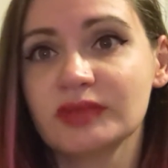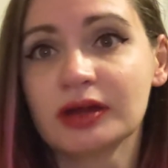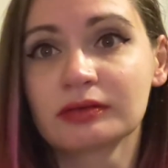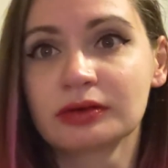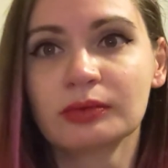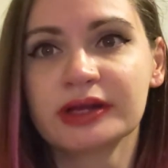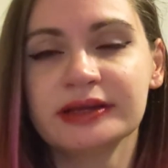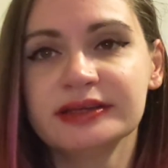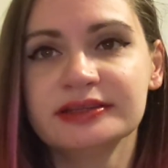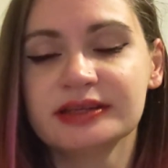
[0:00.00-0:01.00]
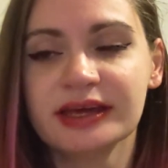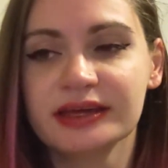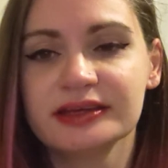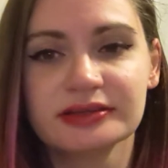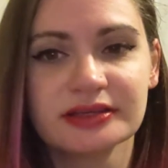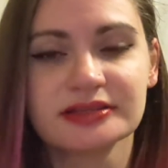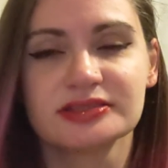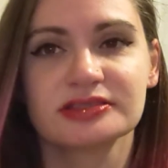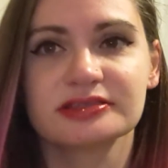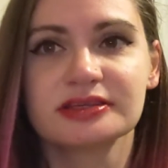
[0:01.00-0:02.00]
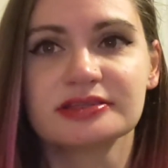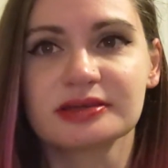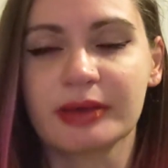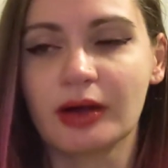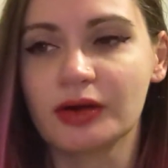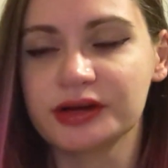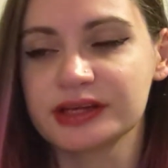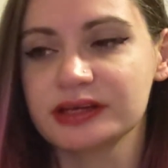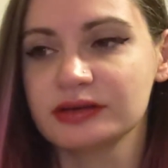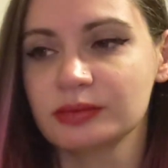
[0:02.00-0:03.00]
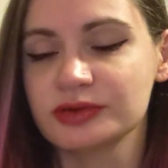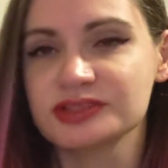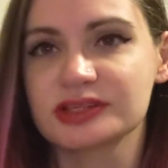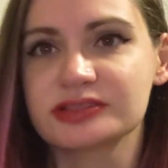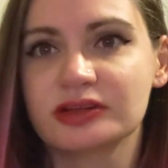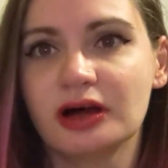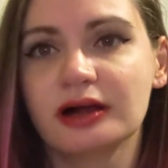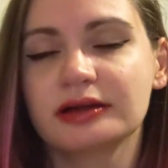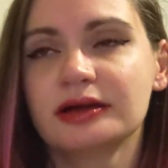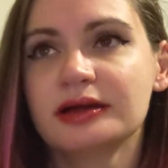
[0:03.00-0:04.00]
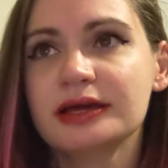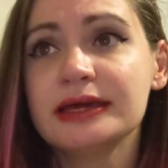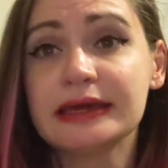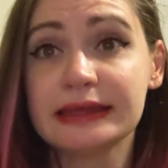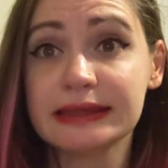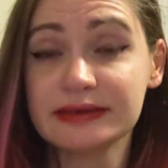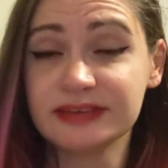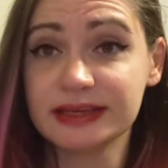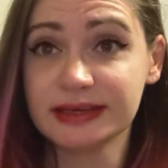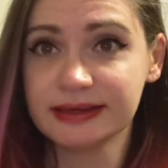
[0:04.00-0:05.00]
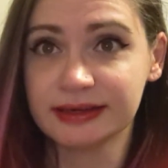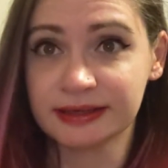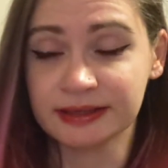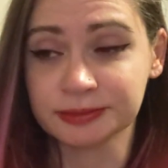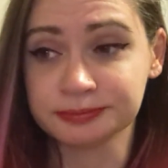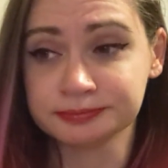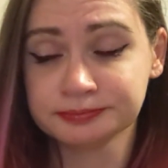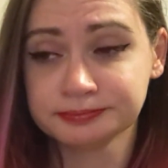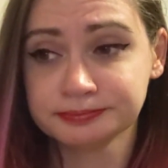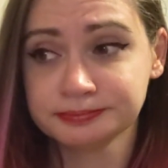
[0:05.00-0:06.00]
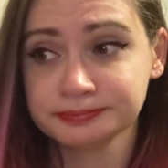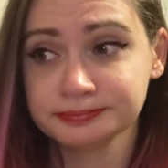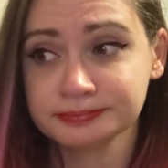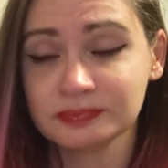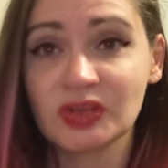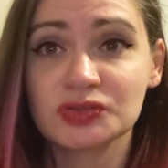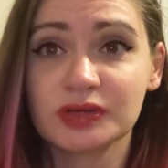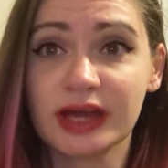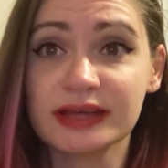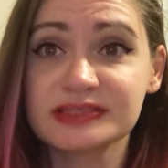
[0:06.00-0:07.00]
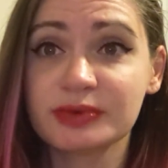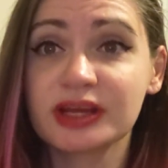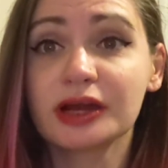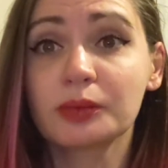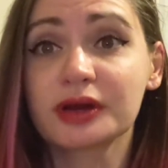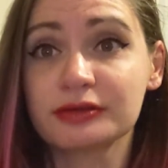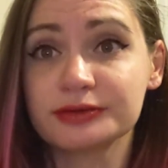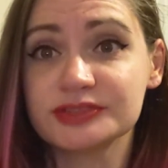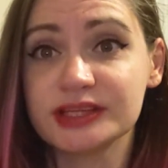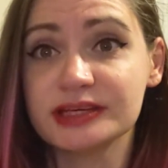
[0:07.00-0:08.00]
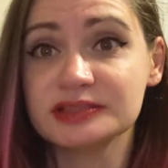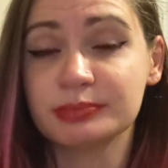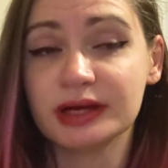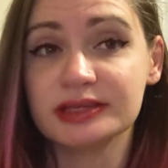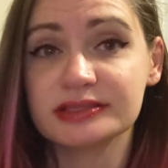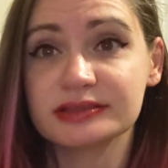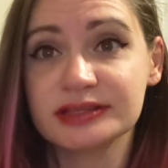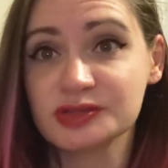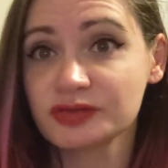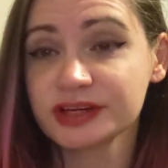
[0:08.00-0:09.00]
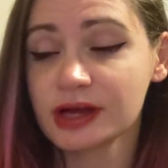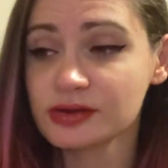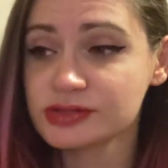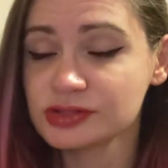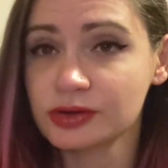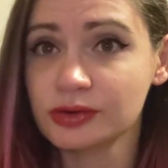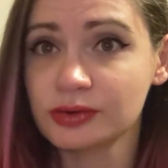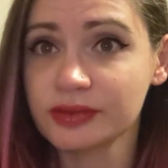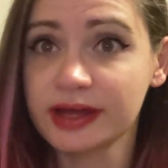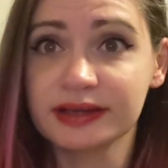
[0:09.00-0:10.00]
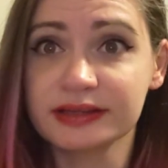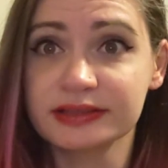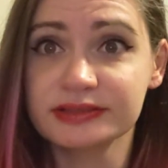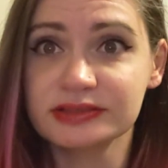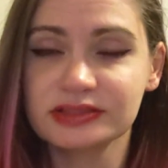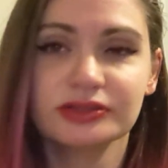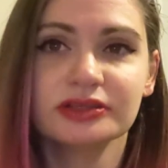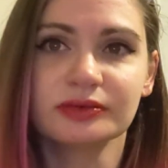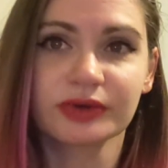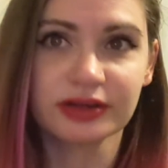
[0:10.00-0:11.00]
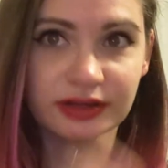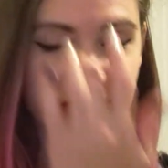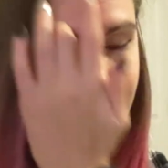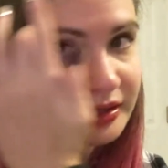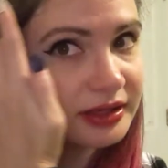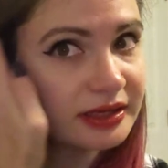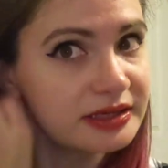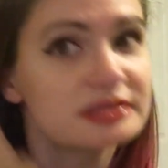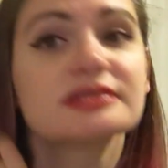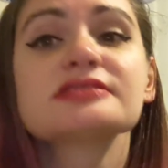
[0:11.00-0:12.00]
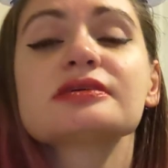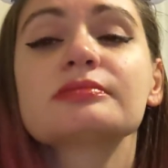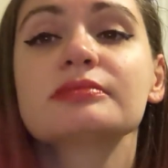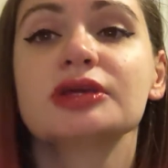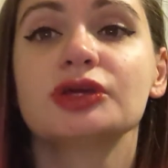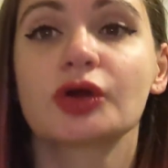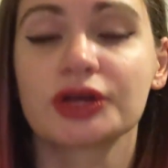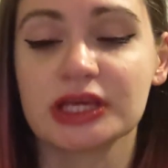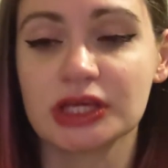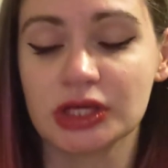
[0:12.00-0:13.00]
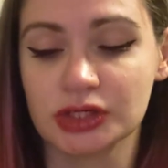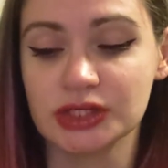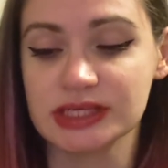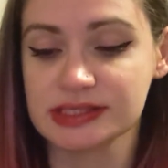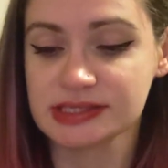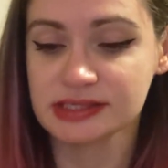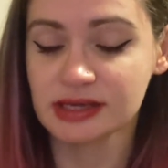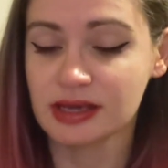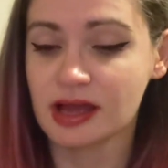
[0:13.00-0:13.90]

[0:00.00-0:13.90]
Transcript: I don't know what I did today. It, it's, it's somehow already almost six o'clock in the evening. Um, so yeah, it's been kind of one of those days, but it's over now, so that is good, and we're gonna get into some yarny goodness.